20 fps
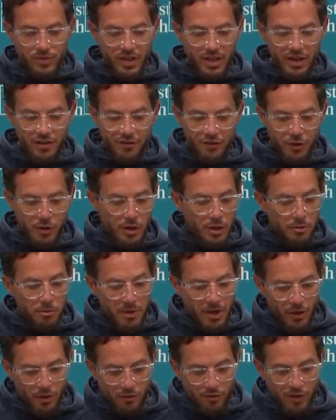infinite
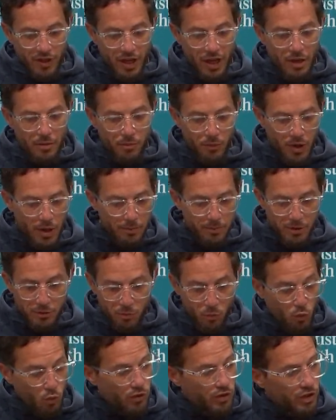amount of game reps
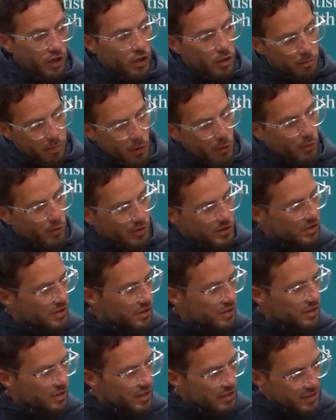more than our opponents.
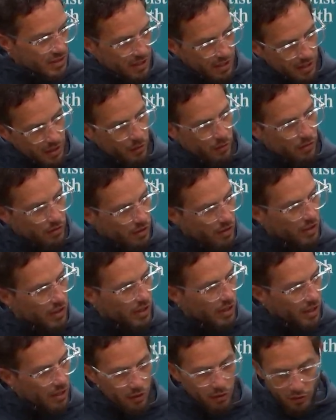That's kind of how
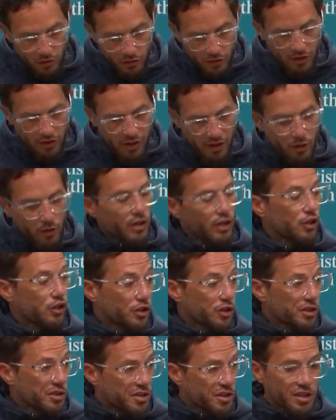how how I
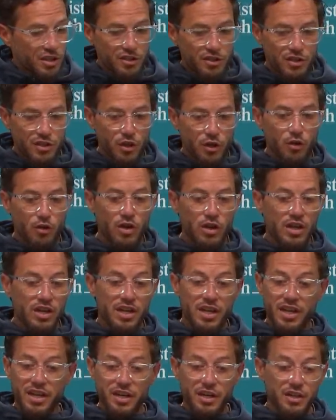look at things. So
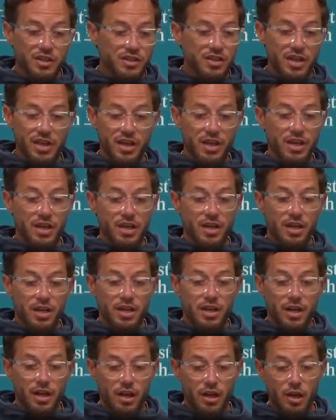it is a
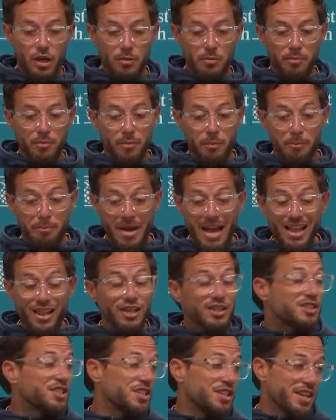um,
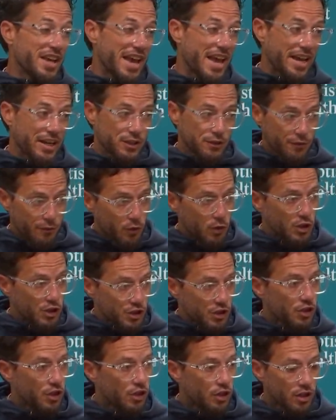balancing act for
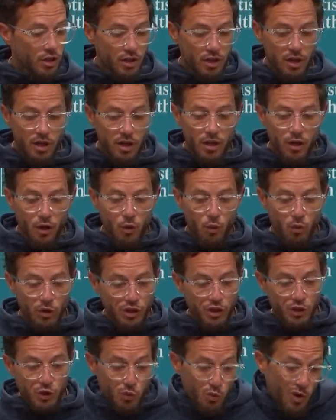sure, which
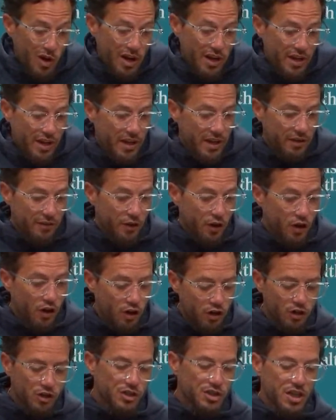is why I have a
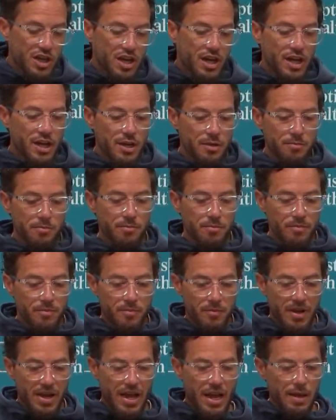hard time
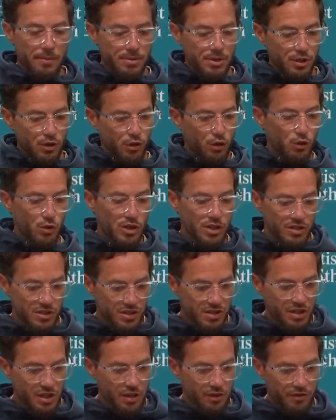absoluting
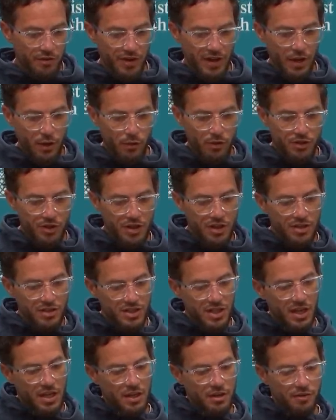stuff and how things
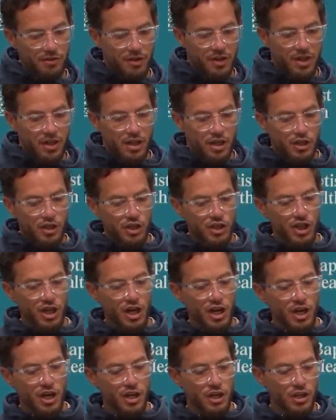kind of
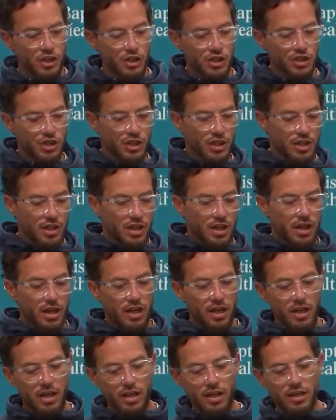change
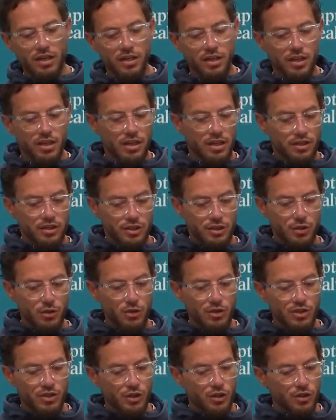uh, to a
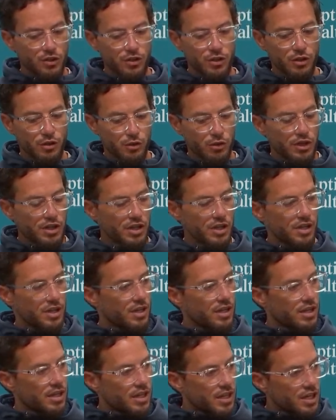certain degree
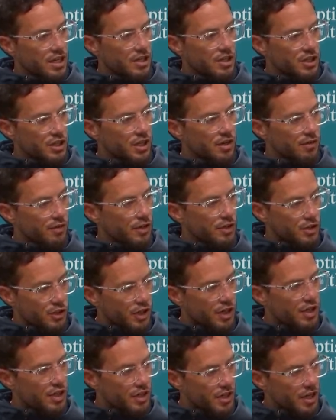each and every
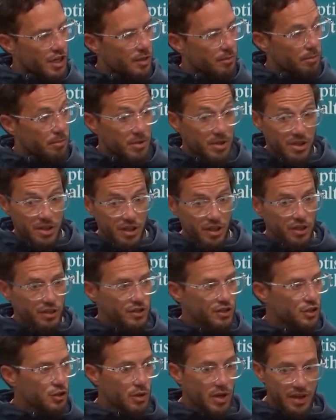training camp
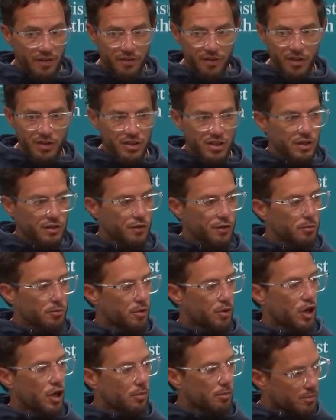because you have a different
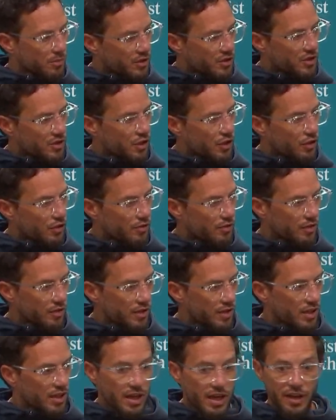problem to solve.
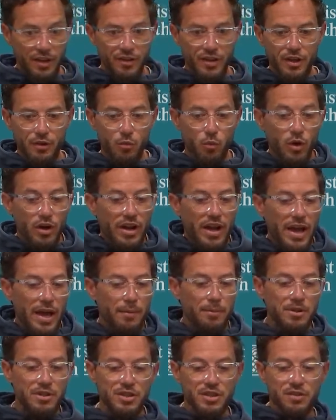And then what
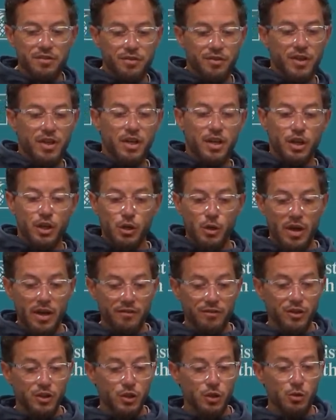happens if you
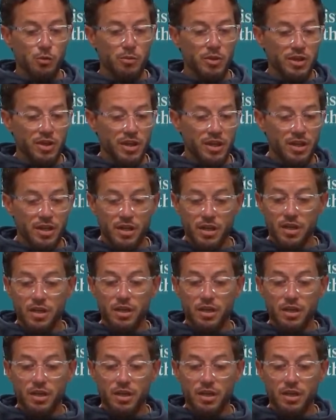have too many